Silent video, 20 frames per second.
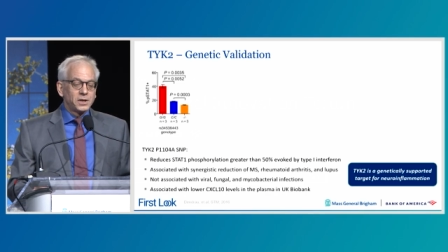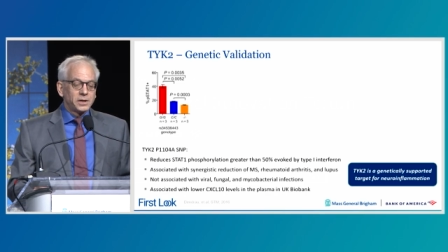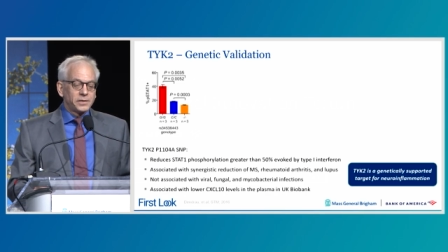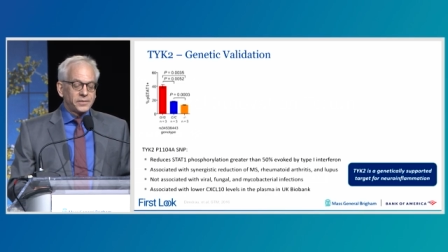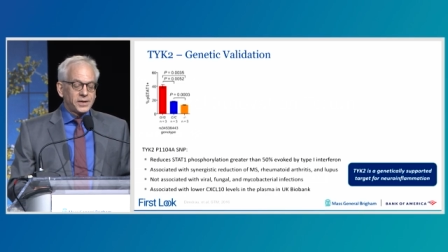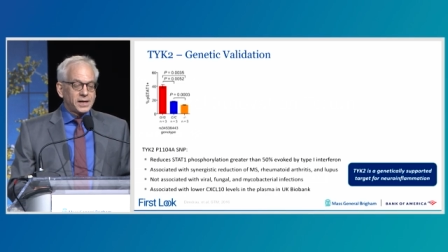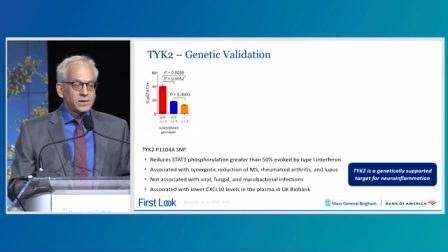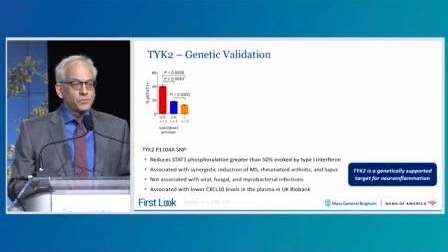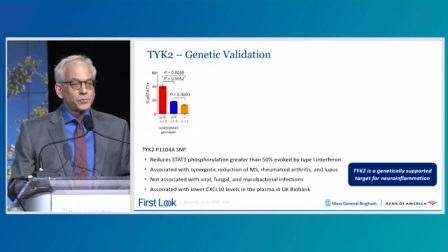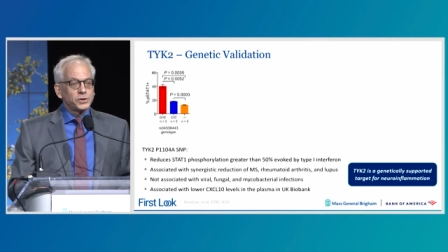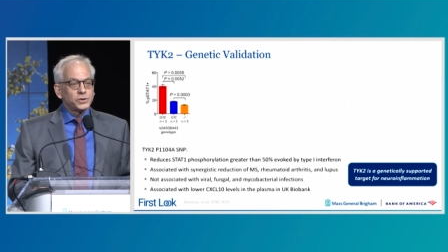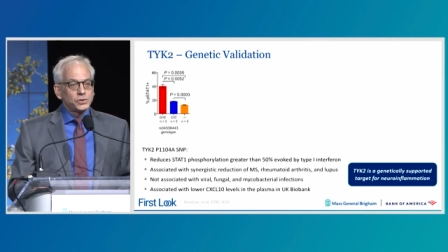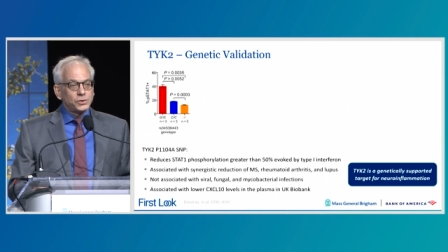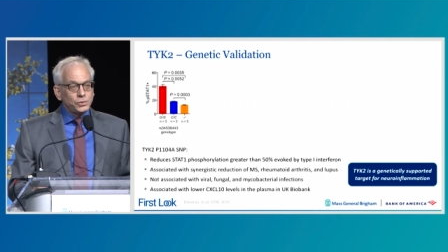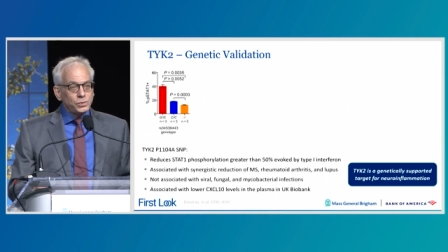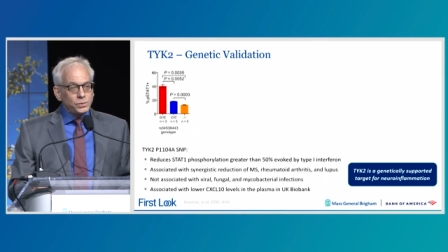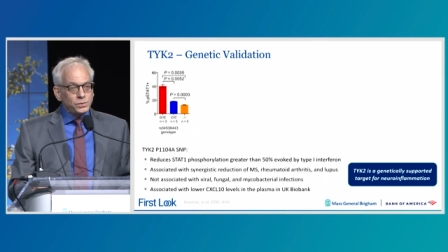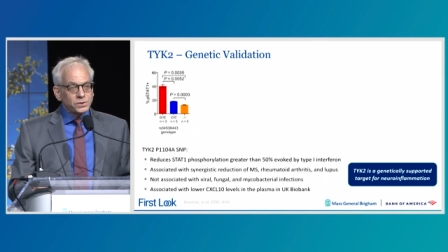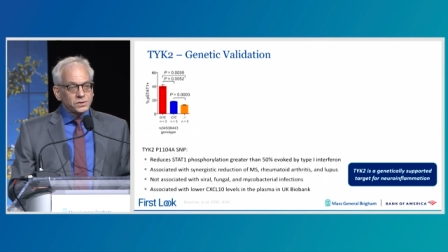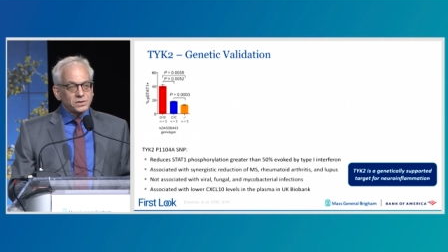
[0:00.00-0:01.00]
that
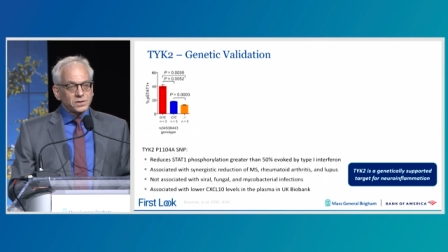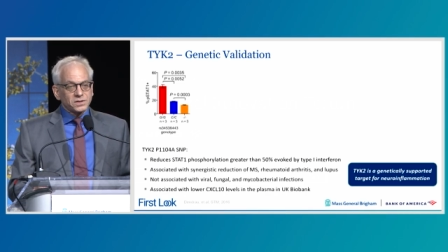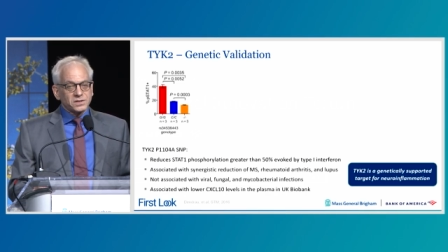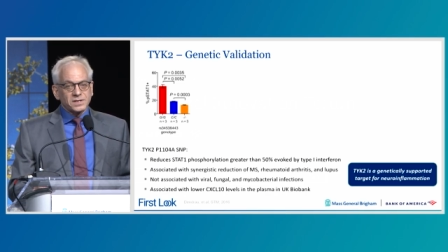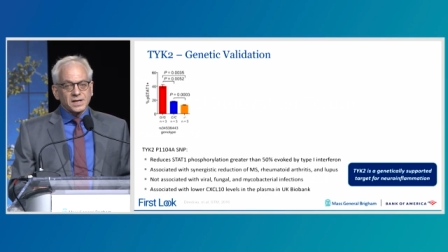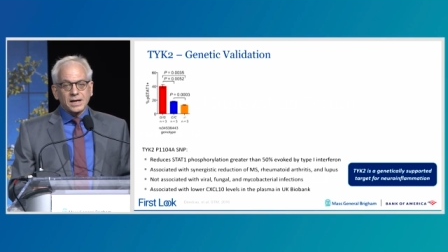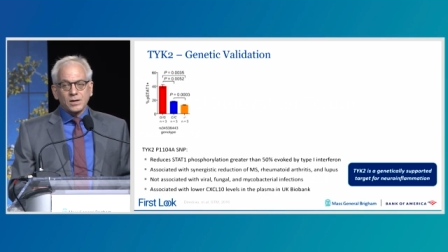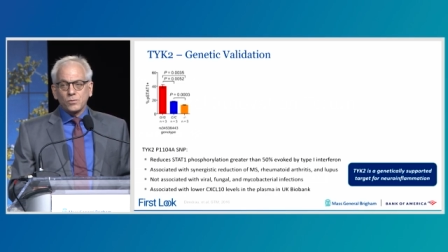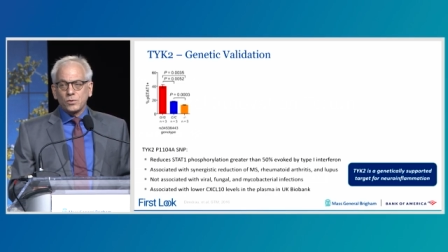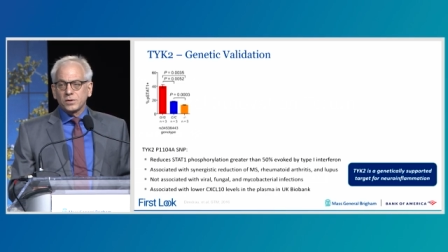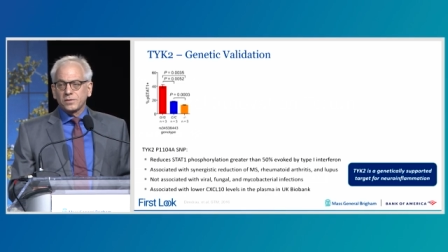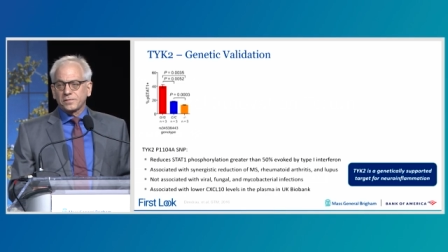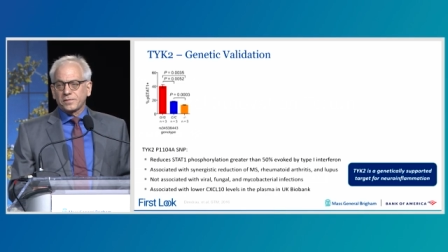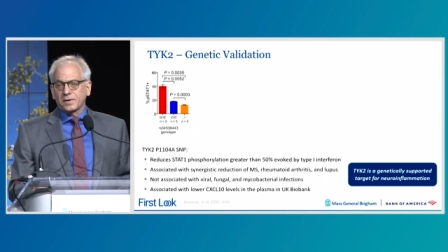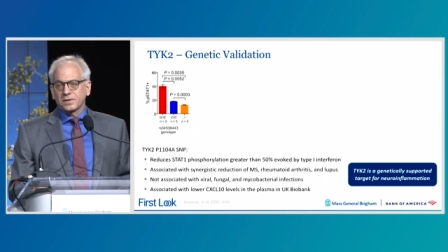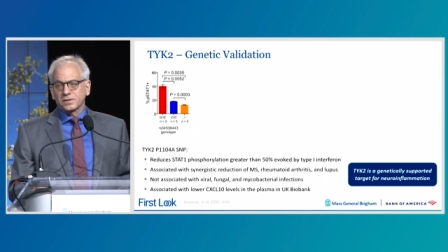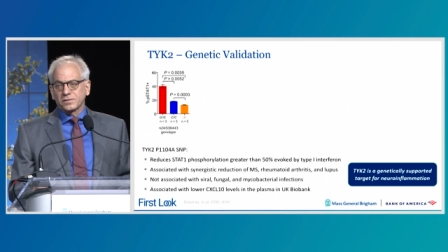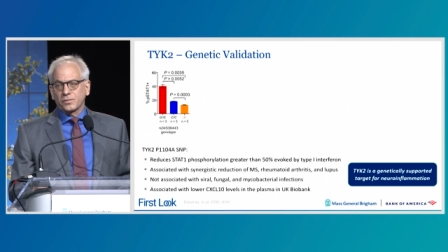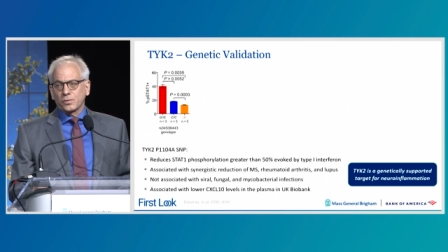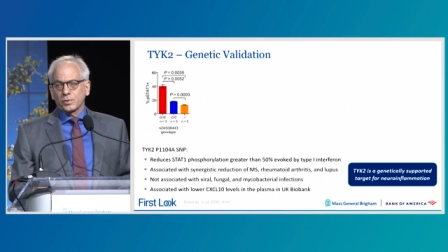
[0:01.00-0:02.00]
reduce the STAT1
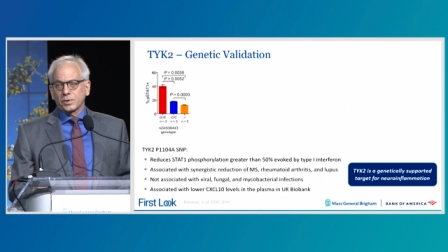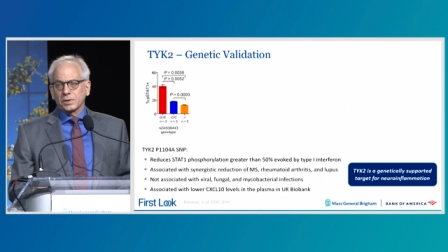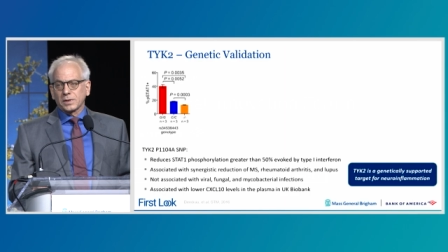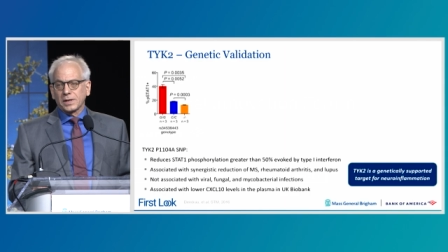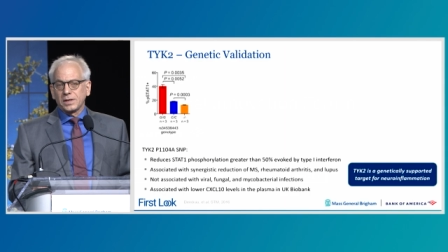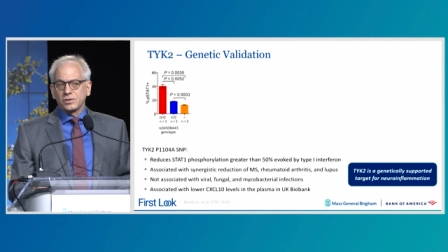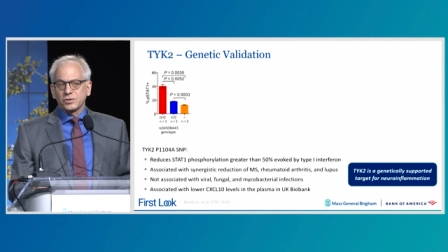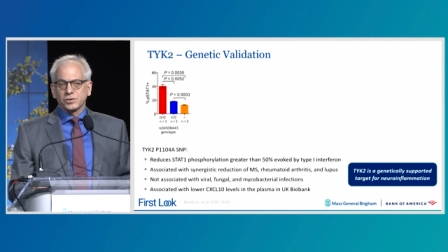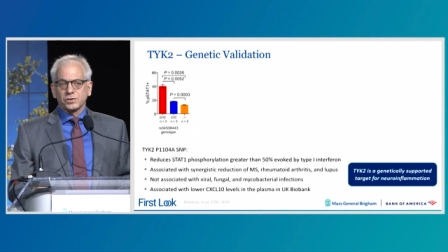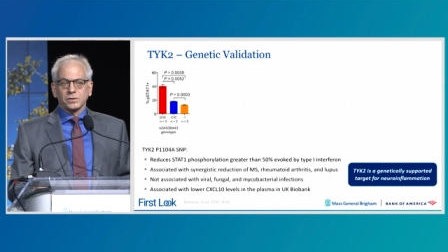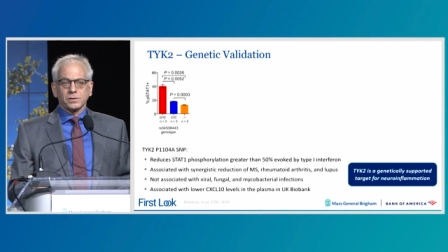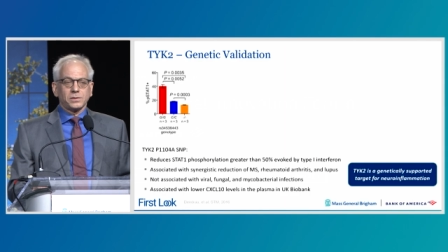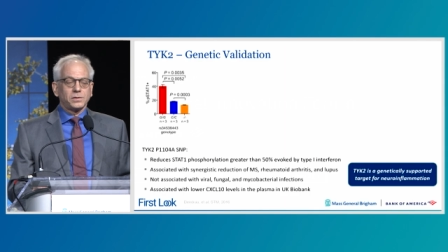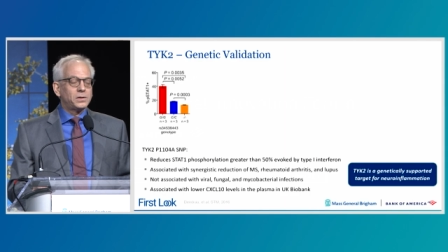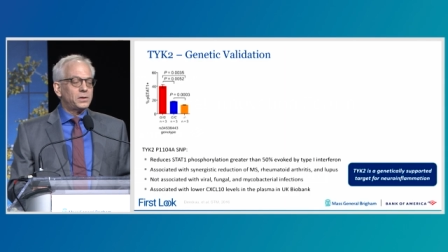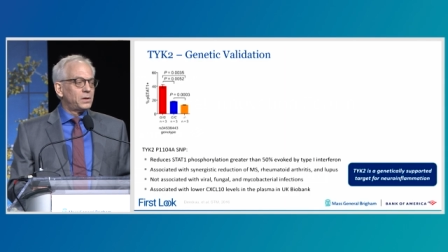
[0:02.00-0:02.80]
phosphorylation